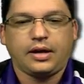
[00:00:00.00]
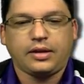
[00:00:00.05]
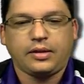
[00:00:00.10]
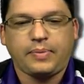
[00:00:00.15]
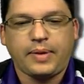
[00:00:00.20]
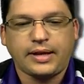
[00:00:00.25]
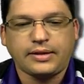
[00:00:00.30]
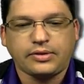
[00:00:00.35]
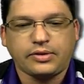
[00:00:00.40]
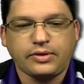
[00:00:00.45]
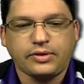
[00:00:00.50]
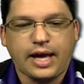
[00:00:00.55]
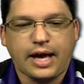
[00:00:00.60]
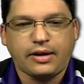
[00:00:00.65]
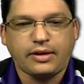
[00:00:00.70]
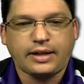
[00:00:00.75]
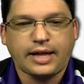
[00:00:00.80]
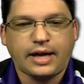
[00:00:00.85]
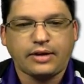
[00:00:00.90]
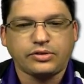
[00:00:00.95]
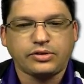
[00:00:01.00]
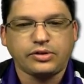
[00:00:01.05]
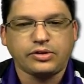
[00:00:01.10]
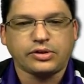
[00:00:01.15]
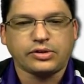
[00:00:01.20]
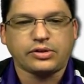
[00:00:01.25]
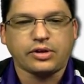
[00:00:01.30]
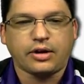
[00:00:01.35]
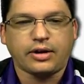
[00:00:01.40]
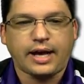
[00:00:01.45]
the pencil now allows you to
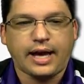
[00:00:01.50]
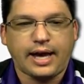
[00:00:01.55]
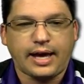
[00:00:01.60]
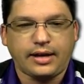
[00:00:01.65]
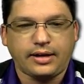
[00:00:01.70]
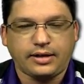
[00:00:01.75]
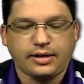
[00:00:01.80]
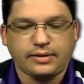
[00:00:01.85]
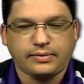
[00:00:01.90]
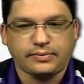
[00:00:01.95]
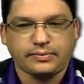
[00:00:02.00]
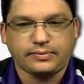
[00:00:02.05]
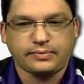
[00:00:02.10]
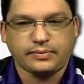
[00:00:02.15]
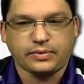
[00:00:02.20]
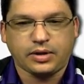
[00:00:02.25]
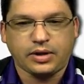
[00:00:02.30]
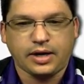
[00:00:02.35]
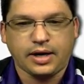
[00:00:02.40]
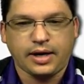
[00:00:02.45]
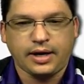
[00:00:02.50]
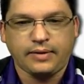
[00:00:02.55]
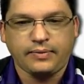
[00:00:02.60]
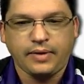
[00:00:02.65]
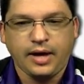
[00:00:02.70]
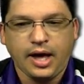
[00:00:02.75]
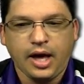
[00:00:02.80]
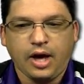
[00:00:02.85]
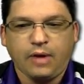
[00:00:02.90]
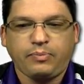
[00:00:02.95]
start editing. Okay?
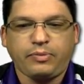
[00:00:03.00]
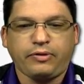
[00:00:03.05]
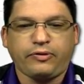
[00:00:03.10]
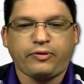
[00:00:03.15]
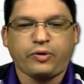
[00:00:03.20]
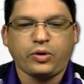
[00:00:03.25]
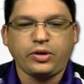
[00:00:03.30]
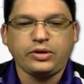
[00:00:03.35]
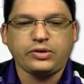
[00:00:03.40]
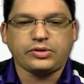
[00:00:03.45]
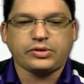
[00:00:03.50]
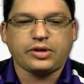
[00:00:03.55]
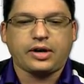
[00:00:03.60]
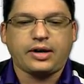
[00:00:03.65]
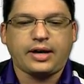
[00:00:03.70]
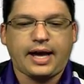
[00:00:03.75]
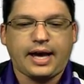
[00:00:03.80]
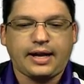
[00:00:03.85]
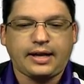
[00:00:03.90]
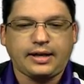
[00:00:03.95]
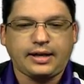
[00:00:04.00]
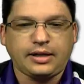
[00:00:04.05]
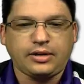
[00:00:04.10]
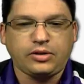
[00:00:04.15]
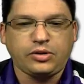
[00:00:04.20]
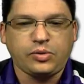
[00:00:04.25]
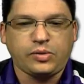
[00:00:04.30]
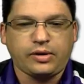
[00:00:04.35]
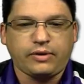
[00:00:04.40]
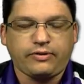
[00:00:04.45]
Before you start editing,
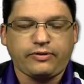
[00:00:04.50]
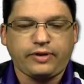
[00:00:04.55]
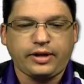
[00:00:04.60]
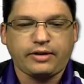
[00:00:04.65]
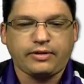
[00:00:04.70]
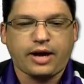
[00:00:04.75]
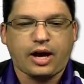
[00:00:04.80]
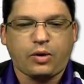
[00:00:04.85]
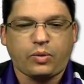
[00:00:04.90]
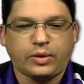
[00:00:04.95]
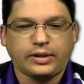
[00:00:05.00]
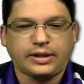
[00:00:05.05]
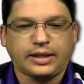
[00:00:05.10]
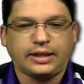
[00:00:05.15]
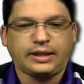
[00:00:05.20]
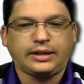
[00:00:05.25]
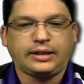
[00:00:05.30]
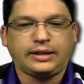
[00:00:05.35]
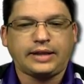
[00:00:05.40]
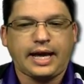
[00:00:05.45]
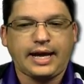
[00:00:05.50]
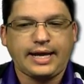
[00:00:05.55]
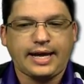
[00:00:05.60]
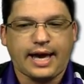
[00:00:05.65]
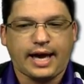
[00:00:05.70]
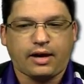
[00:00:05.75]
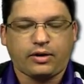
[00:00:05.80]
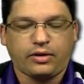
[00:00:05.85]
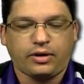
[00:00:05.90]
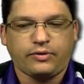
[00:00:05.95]
you want to figure out what the
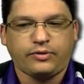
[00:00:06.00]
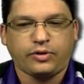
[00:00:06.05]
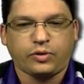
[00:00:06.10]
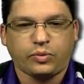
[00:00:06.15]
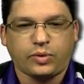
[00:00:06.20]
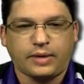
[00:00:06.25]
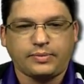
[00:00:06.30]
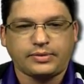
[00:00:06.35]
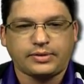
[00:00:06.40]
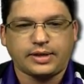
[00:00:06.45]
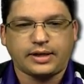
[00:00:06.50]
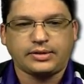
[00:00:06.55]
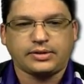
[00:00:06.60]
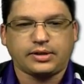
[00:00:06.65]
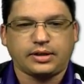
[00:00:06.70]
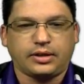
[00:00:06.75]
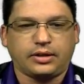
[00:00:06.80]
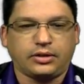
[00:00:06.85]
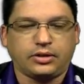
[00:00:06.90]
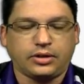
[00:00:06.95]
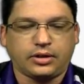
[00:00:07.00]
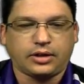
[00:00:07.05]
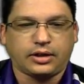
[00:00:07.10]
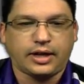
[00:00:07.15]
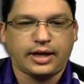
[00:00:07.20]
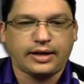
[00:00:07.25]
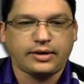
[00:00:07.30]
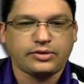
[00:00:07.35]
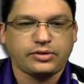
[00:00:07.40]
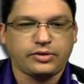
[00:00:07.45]
layout of your website is going to look
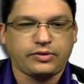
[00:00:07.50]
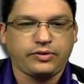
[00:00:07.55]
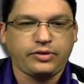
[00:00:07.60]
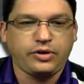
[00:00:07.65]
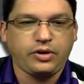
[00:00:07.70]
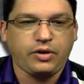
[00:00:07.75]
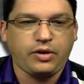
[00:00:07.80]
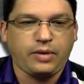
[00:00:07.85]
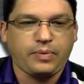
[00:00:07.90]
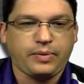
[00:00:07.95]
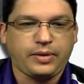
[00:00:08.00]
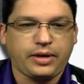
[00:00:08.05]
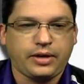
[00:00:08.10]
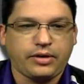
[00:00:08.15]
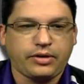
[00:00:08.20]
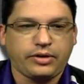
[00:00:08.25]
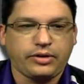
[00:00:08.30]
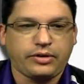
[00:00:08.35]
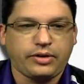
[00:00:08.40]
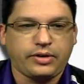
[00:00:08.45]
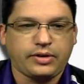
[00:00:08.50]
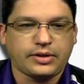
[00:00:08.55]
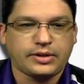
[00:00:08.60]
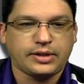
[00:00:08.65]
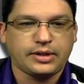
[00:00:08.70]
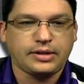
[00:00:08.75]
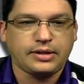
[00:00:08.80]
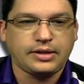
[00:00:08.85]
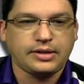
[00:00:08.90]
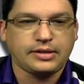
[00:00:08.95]
like. So if you go up here, you'll notice
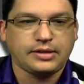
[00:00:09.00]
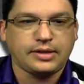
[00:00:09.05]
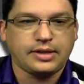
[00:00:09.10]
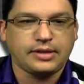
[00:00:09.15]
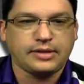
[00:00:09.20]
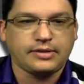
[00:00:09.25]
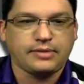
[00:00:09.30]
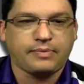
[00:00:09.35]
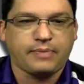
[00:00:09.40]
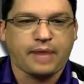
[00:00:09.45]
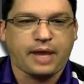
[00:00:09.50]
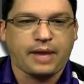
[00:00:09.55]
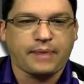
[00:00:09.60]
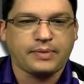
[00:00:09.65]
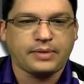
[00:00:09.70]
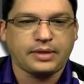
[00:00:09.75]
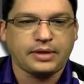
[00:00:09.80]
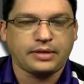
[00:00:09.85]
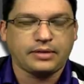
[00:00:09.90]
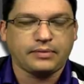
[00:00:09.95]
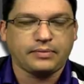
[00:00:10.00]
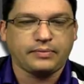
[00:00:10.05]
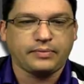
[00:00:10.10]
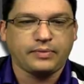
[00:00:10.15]
that these things have popped in.